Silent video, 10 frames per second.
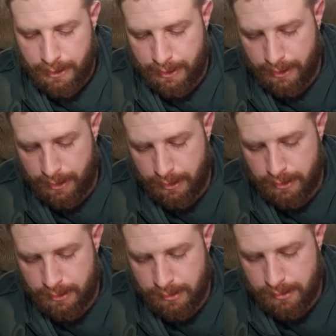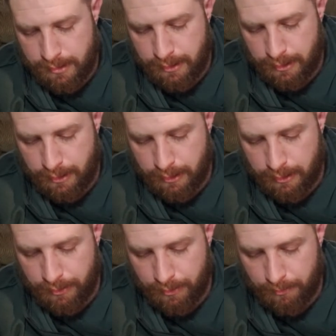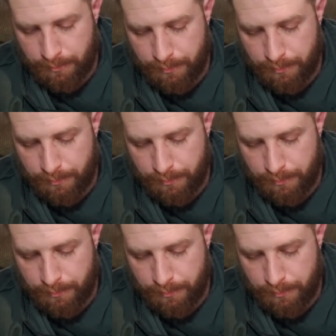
and I didn't see it in here,